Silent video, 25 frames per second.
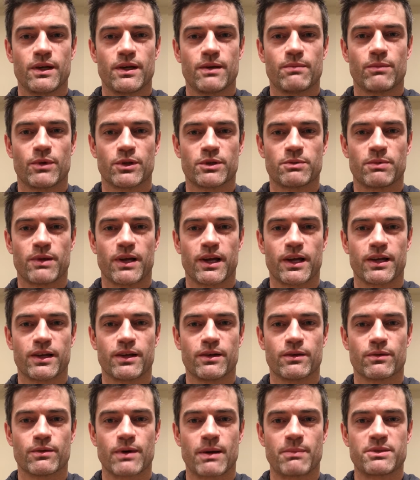multiplying
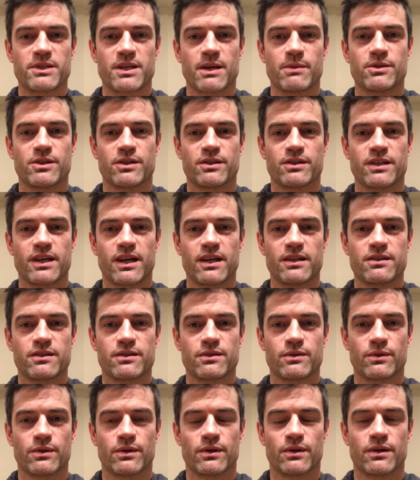your reps times your sets,
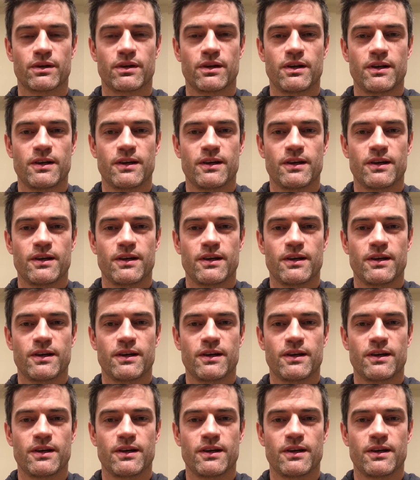or